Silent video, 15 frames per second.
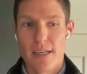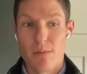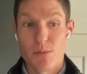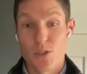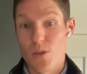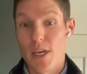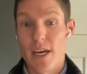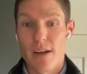
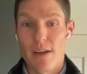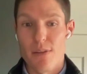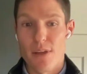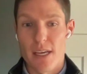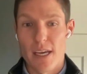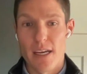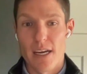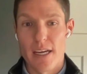So yeah, I
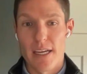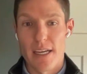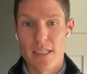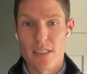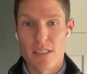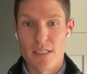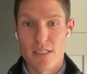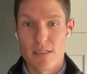think AI
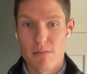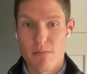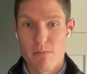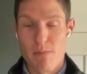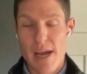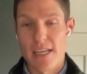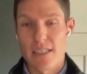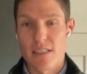has
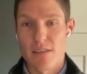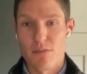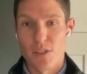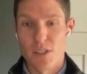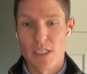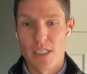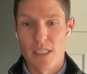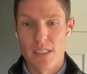
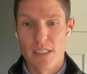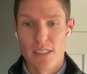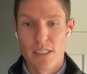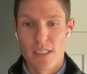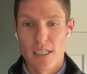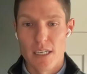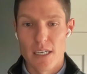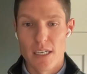massively
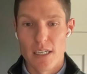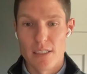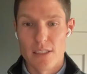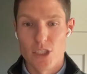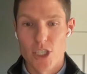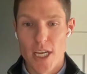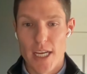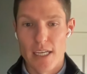
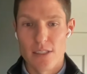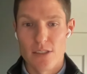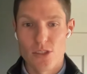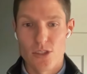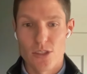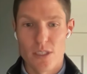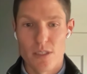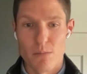
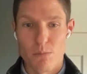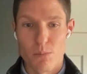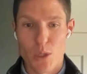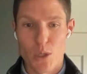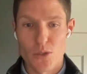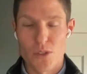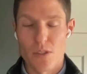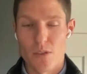changed
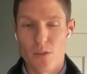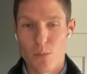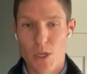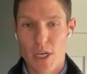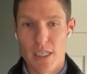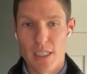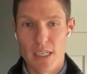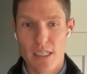personal
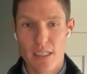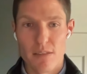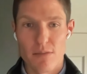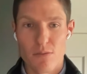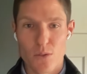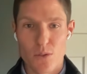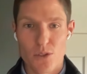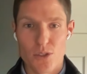branding
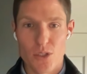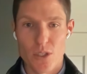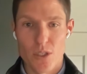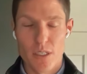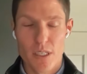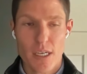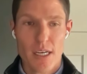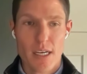for
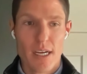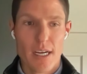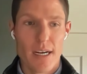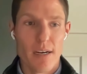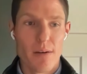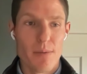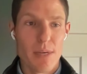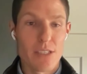sure.
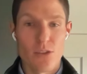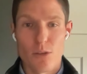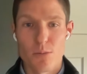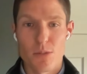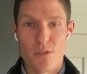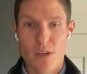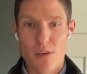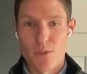In terms
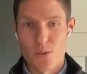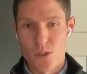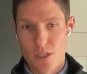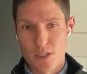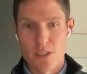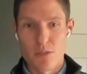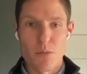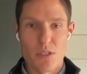of
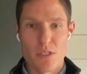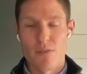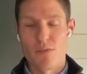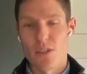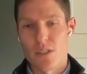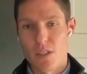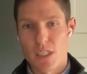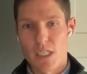InfoTrust
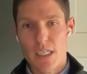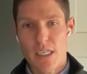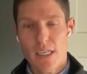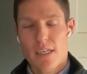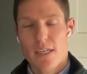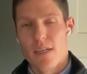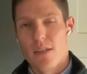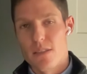specifically,
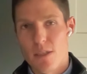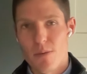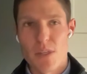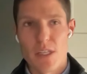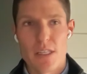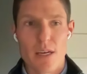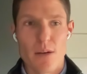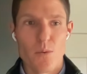
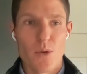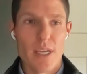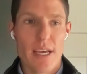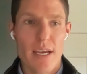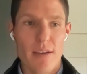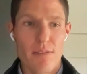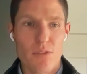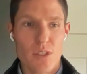something that we
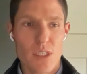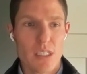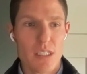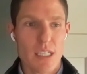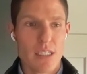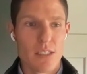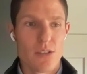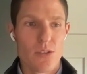have leaned
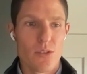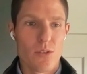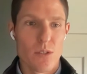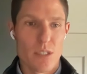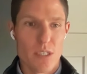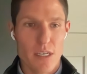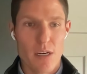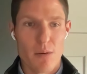into
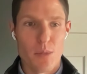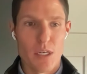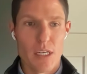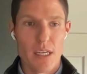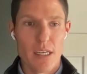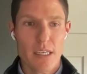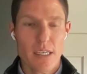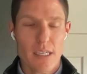as a
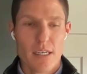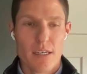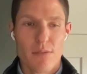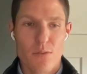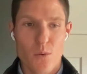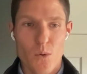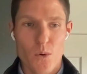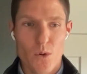company
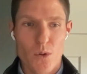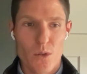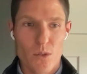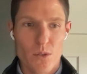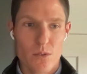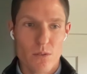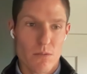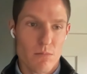
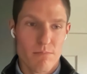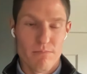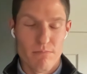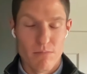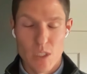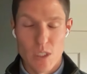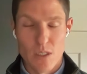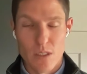for,
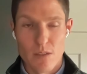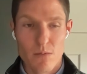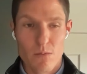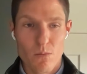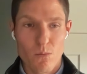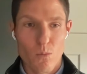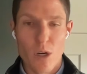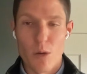uh,
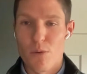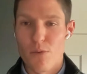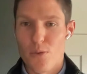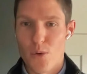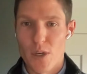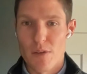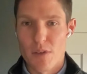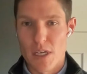well
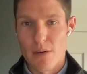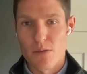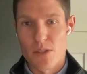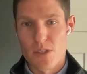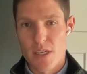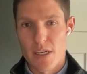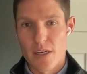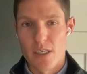before even I
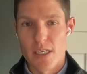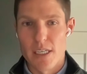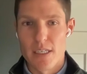was there,